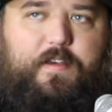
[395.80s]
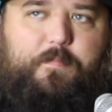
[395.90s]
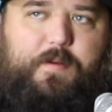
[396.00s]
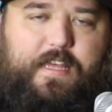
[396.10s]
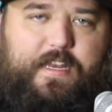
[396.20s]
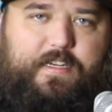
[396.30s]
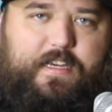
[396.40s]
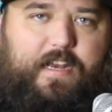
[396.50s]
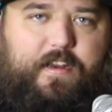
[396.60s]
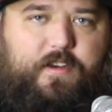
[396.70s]
But then he
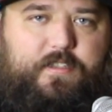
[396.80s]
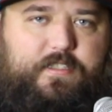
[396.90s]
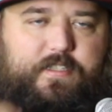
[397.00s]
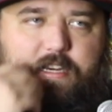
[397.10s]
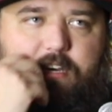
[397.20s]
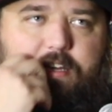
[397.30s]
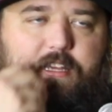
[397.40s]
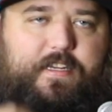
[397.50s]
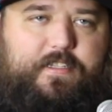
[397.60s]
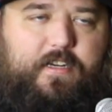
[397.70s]
kind of goes,
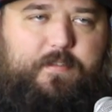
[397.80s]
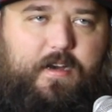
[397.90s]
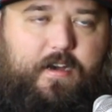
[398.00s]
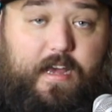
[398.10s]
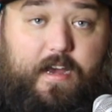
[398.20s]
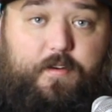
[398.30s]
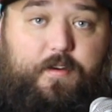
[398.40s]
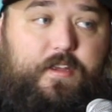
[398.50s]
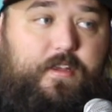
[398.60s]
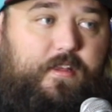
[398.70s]
he talks about how
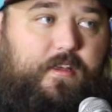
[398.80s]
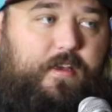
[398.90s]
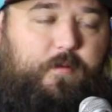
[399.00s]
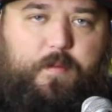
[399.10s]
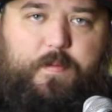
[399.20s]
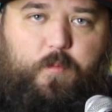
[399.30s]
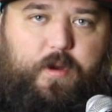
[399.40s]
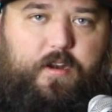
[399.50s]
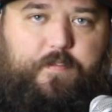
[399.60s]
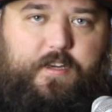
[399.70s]
it would have been
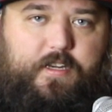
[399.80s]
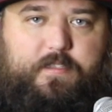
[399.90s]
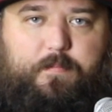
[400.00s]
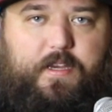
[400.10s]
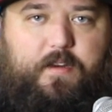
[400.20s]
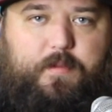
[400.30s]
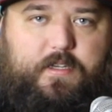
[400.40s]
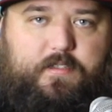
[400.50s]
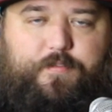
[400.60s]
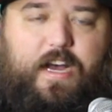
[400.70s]
weird if he doesn't beat him
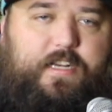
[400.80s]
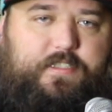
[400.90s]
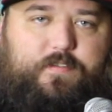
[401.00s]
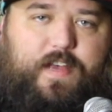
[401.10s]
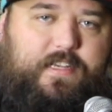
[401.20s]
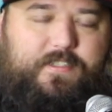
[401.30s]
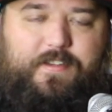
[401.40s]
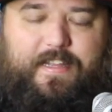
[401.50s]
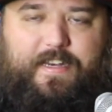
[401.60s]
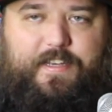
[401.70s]
because Flash is faster
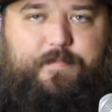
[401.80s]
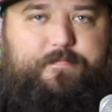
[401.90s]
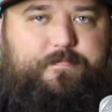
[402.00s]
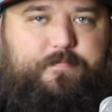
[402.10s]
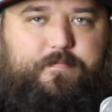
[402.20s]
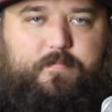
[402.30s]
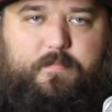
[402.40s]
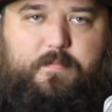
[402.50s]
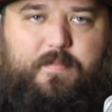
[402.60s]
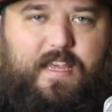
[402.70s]
than him.
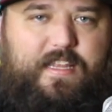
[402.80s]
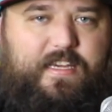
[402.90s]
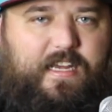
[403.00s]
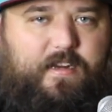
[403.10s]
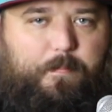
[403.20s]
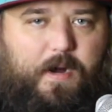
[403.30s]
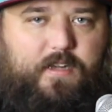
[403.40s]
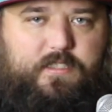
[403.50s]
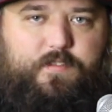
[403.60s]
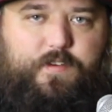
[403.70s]
And then he kind of
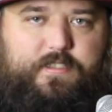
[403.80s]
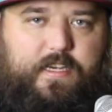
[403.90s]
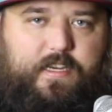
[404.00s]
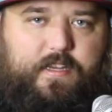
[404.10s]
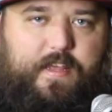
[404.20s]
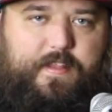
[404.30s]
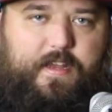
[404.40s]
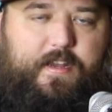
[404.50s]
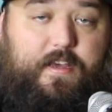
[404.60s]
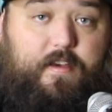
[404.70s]
pauses for a second, and
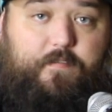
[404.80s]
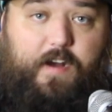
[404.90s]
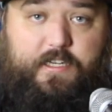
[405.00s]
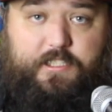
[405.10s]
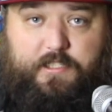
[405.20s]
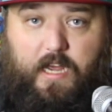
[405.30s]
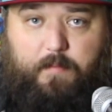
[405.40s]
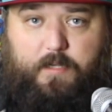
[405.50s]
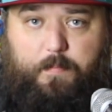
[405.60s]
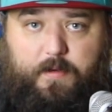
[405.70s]
then Flash just
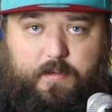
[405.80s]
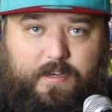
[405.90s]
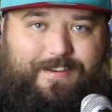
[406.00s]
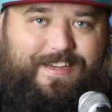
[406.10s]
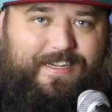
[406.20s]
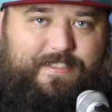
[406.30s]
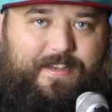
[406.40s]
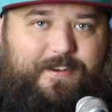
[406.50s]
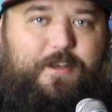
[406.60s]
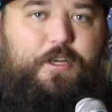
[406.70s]
hops up and, like I
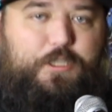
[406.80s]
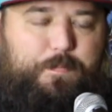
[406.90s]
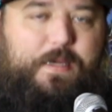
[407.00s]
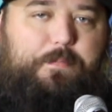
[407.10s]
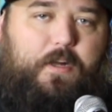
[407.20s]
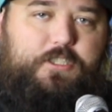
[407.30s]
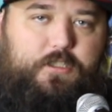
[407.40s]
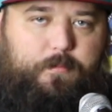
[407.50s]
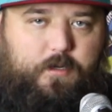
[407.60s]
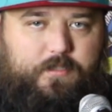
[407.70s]
said, speed punches
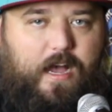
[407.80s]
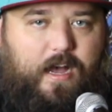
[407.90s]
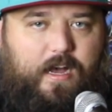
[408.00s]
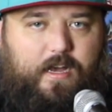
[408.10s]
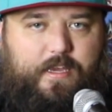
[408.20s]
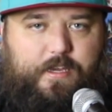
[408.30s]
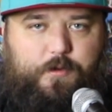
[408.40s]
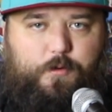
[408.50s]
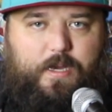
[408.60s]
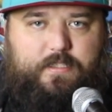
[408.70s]
him and goes, ha, he
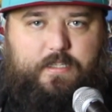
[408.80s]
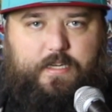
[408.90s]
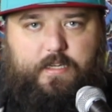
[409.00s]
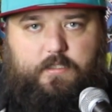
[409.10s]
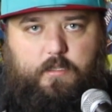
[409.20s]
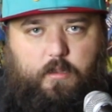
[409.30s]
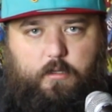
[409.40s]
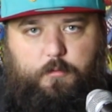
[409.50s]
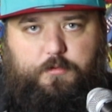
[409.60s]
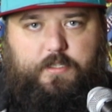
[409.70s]
who hesitates
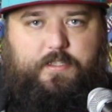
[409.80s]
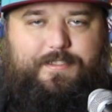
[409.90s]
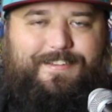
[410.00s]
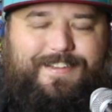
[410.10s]
loses.